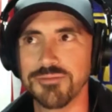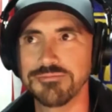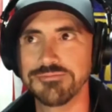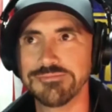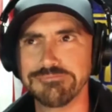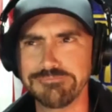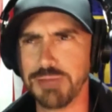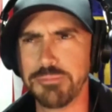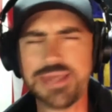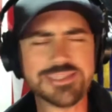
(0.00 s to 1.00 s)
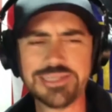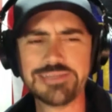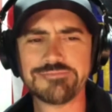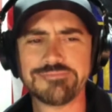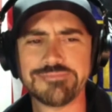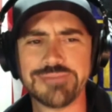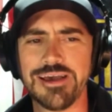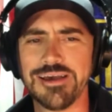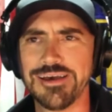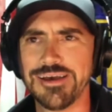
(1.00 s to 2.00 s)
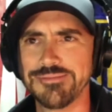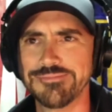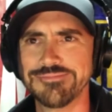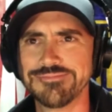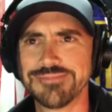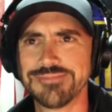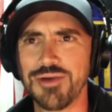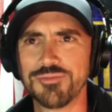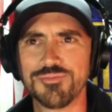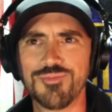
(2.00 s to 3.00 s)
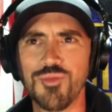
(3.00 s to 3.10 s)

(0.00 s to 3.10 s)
um, amazing. Um, that would.